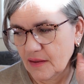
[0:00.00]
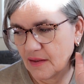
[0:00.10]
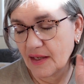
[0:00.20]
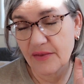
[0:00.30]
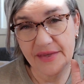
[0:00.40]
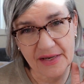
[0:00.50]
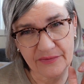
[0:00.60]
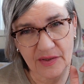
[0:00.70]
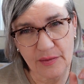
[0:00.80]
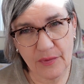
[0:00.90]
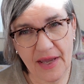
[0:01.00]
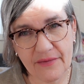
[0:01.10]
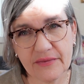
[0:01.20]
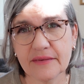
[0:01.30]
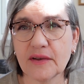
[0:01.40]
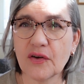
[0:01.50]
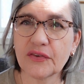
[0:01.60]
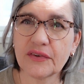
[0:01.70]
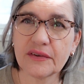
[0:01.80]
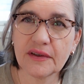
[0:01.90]
And thankfully we have got
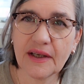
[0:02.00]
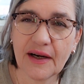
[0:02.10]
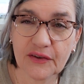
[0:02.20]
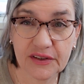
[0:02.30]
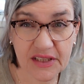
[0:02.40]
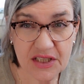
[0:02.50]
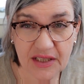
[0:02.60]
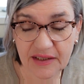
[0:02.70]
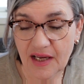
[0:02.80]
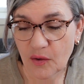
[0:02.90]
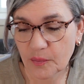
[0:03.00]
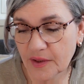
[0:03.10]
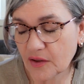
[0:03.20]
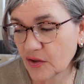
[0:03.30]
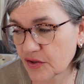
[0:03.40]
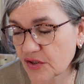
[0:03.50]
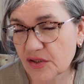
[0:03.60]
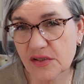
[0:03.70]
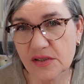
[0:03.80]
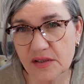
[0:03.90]
air conditioning now,
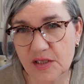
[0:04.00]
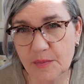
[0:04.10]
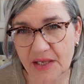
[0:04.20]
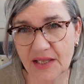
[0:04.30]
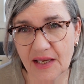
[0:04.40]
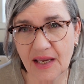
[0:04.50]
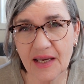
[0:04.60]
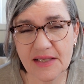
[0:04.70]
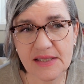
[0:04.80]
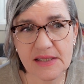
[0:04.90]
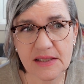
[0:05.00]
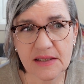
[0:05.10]
because spinning is